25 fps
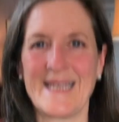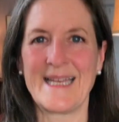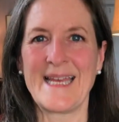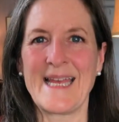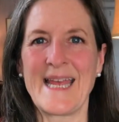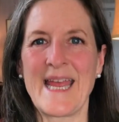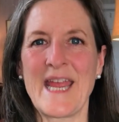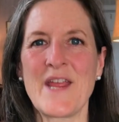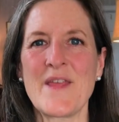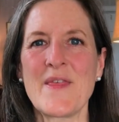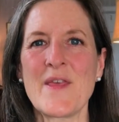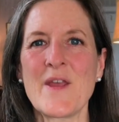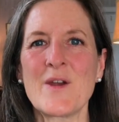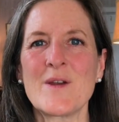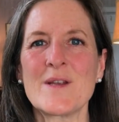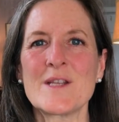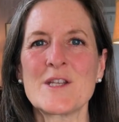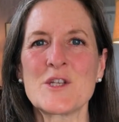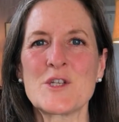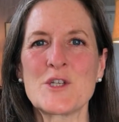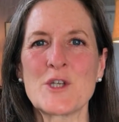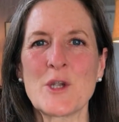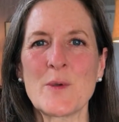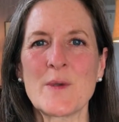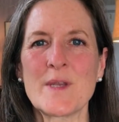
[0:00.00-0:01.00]
Hey there,
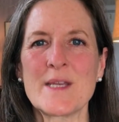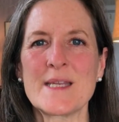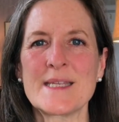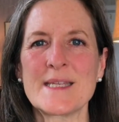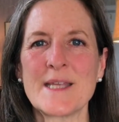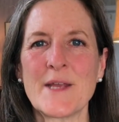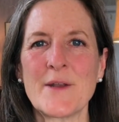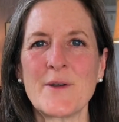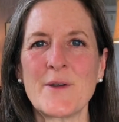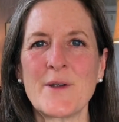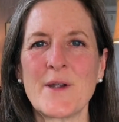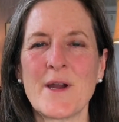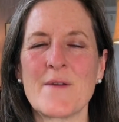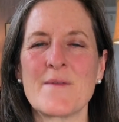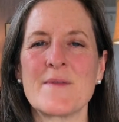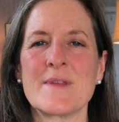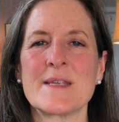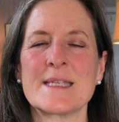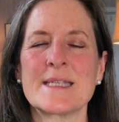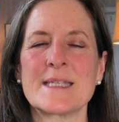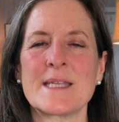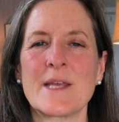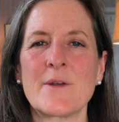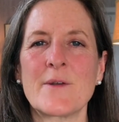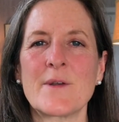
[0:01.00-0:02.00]
it's Jody Sutter of the
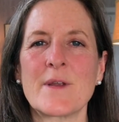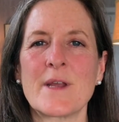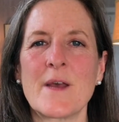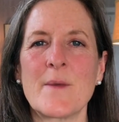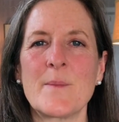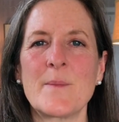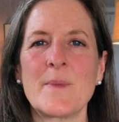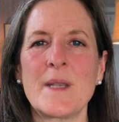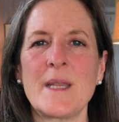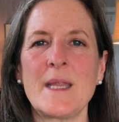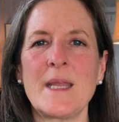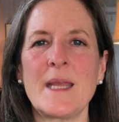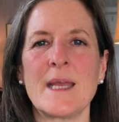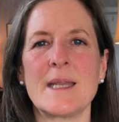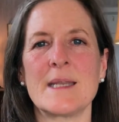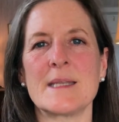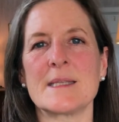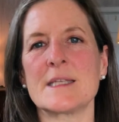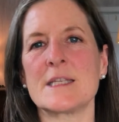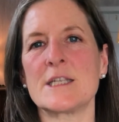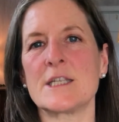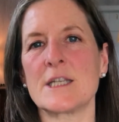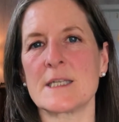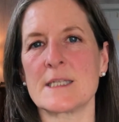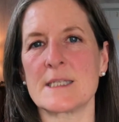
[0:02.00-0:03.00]
Sutter Company, and
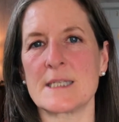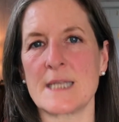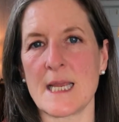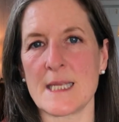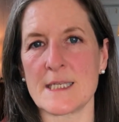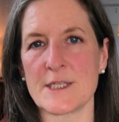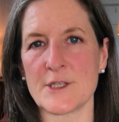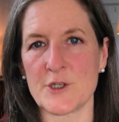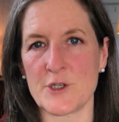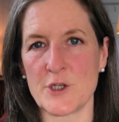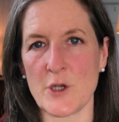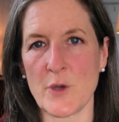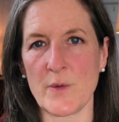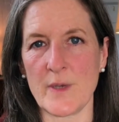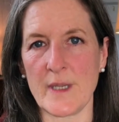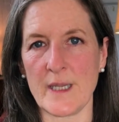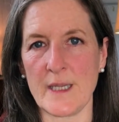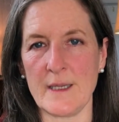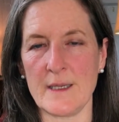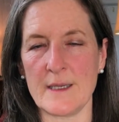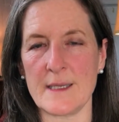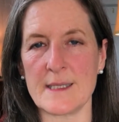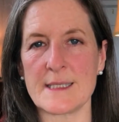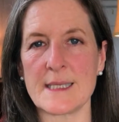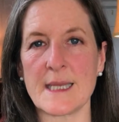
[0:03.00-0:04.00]
it's Just Ask
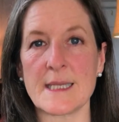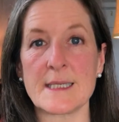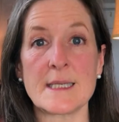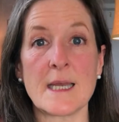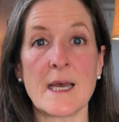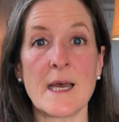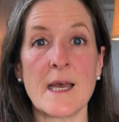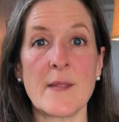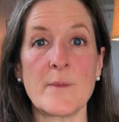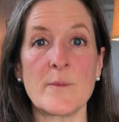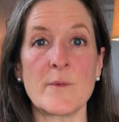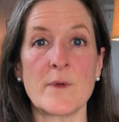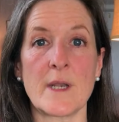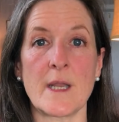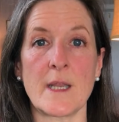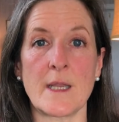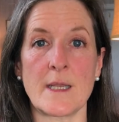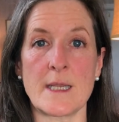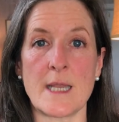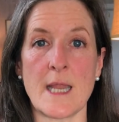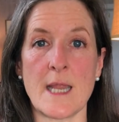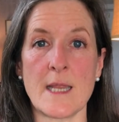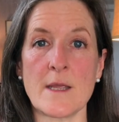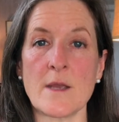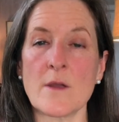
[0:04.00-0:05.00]
Jody. It's that time when I
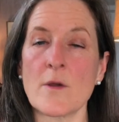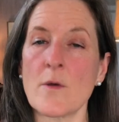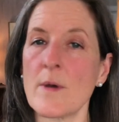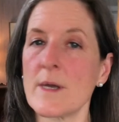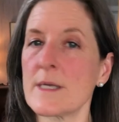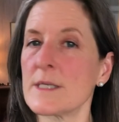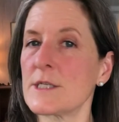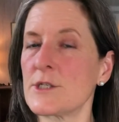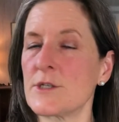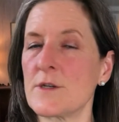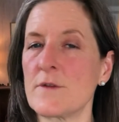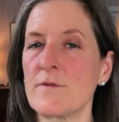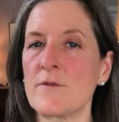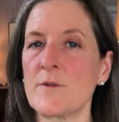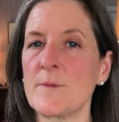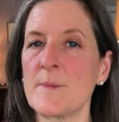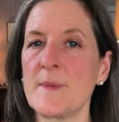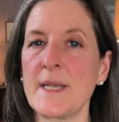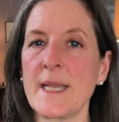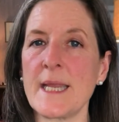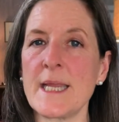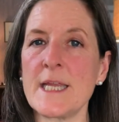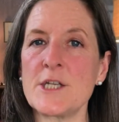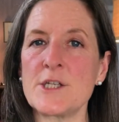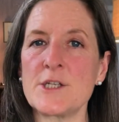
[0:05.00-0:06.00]
take a question from
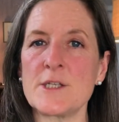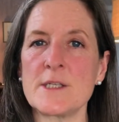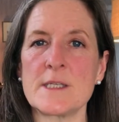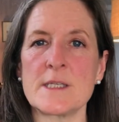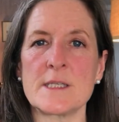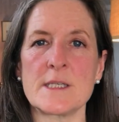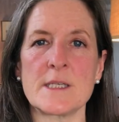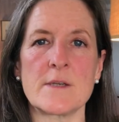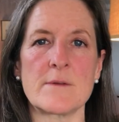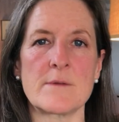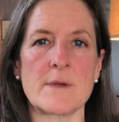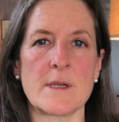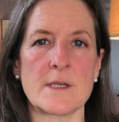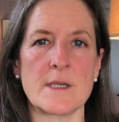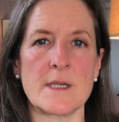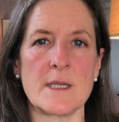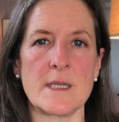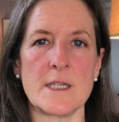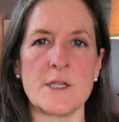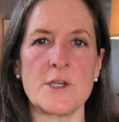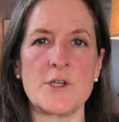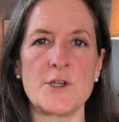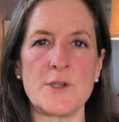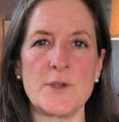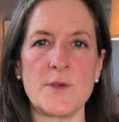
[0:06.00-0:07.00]
an agency around an
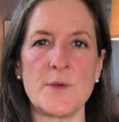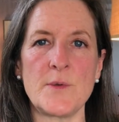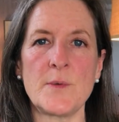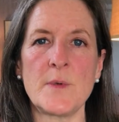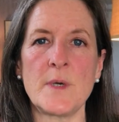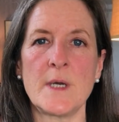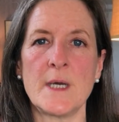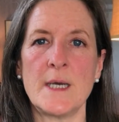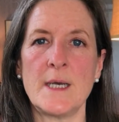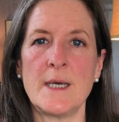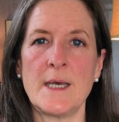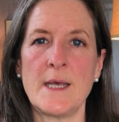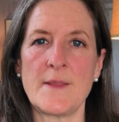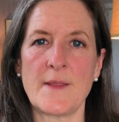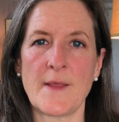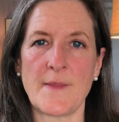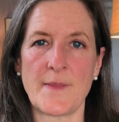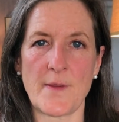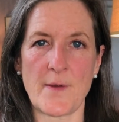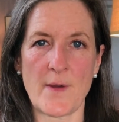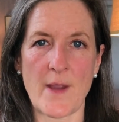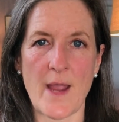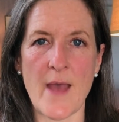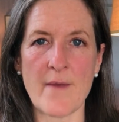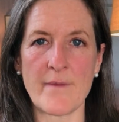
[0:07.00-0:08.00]
issue that
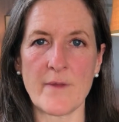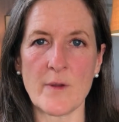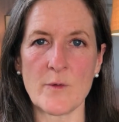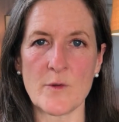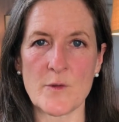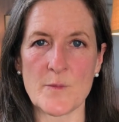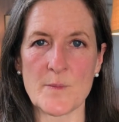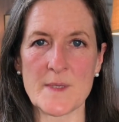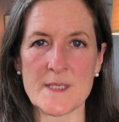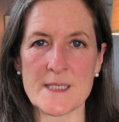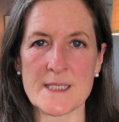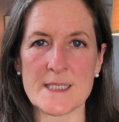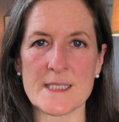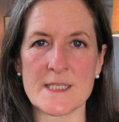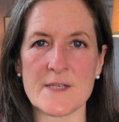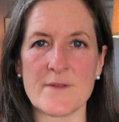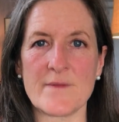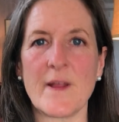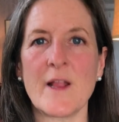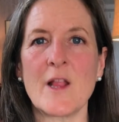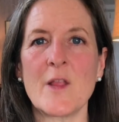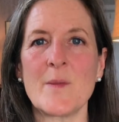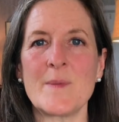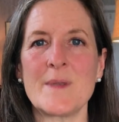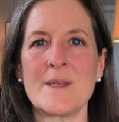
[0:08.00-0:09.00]
they're having with business
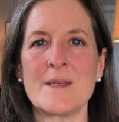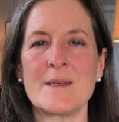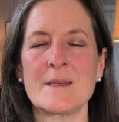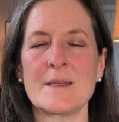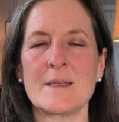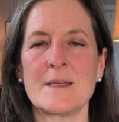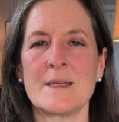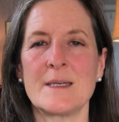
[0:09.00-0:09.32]
development,